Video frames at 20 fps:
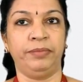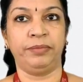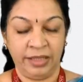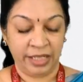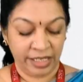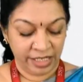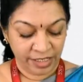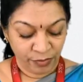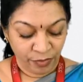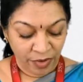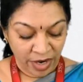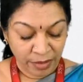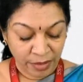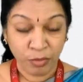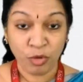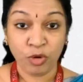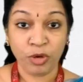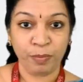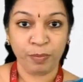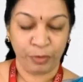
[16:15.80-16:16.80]
There is one
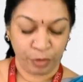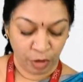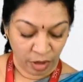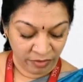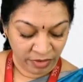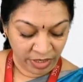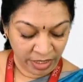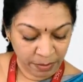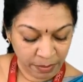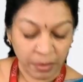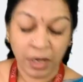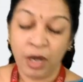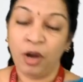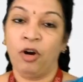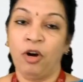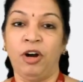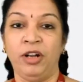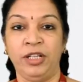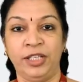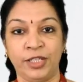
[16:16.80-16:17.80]
more proverb
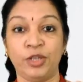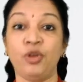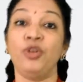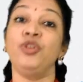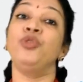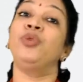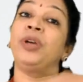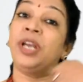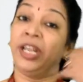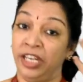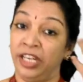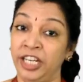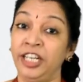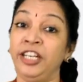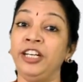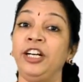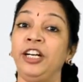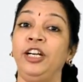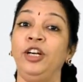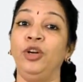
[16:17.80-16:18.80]
also you can
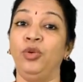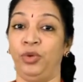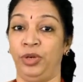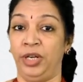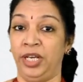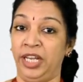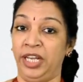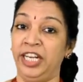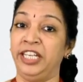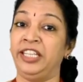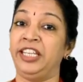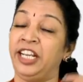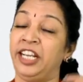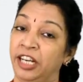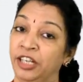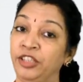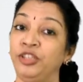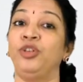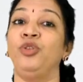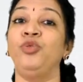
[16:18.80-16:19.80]
include in the
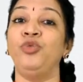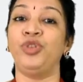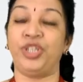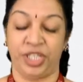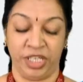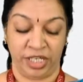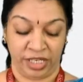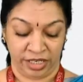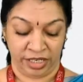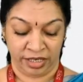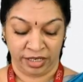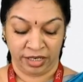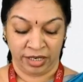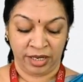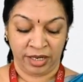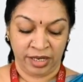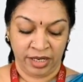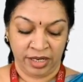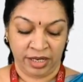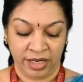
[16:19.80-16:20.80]
conclusion,
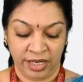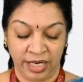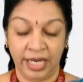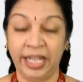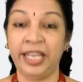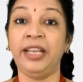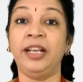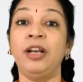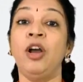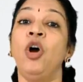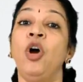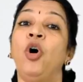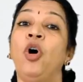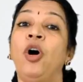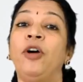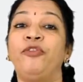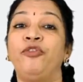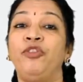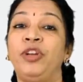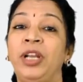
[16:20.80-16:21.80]
like
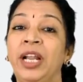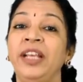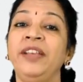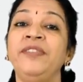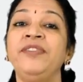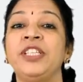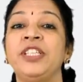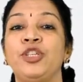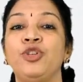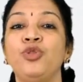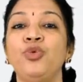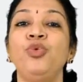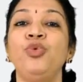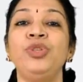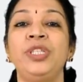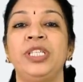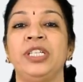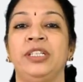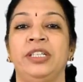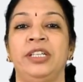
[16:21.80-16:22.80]
of life's two
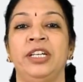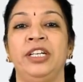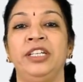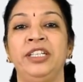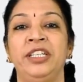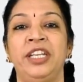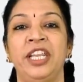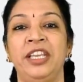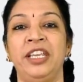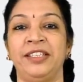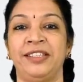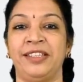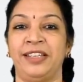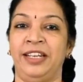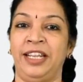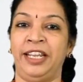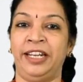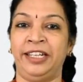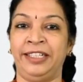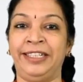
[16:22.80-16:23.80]
certainties
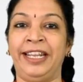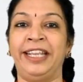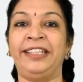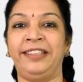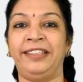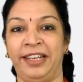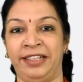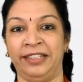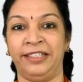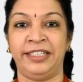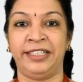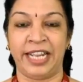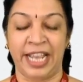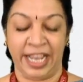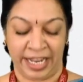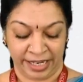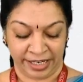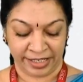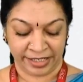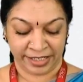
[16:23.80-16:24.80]
like death and
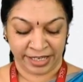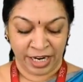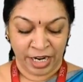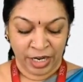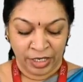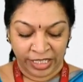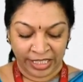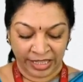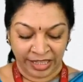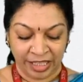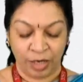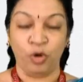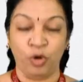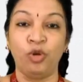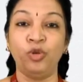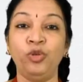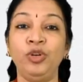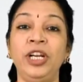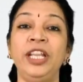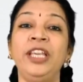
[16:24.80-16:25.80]
tax, the
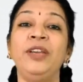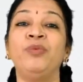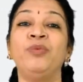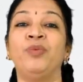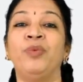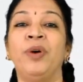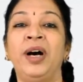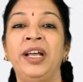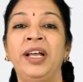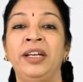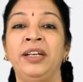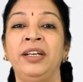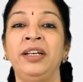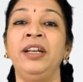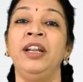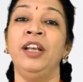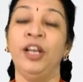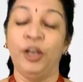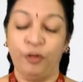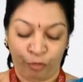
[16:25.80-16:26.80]
only
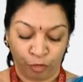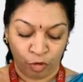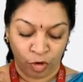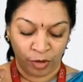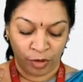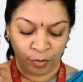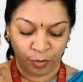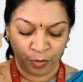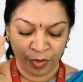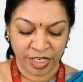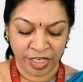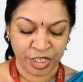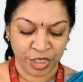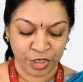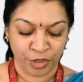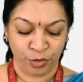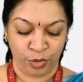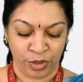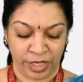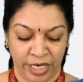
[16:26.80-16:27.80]
one for which
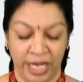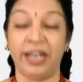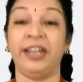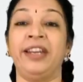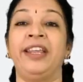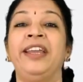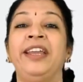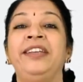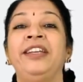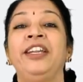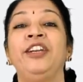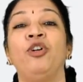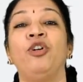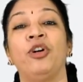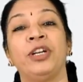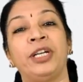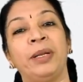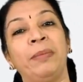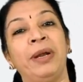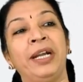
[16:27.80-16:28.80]
you can get an
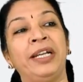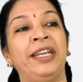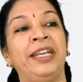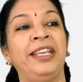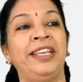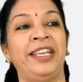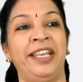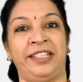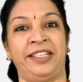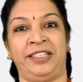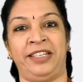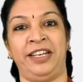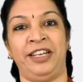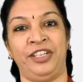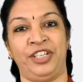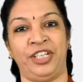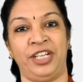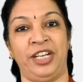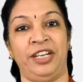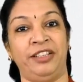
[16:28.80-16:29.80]
automatic
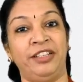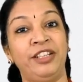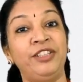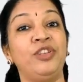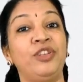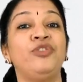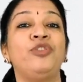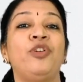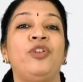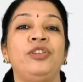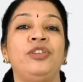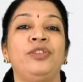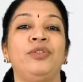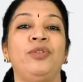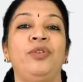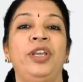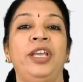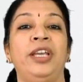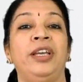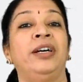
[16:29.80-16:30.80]
extension. This is
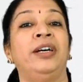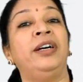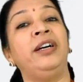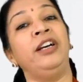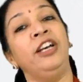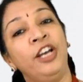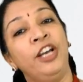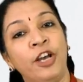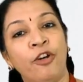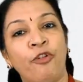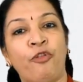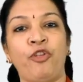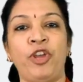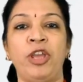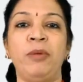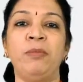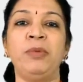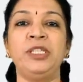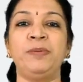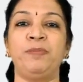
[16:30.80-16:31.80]
also a
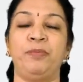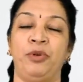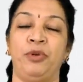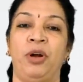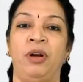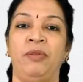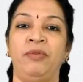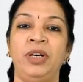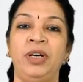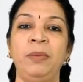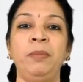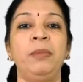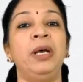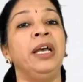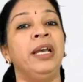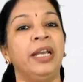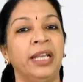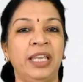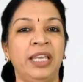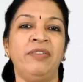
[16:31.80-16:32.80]
famous proverb
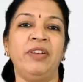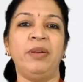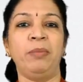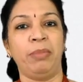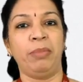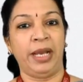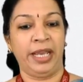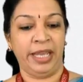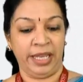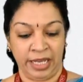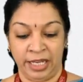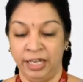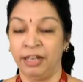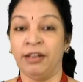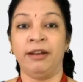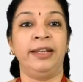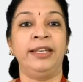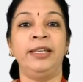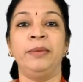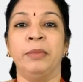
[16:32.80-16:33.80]
given by
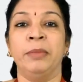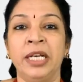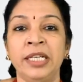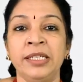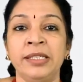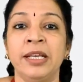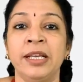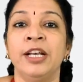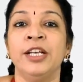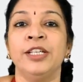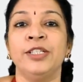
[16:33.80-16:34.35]
anonymous.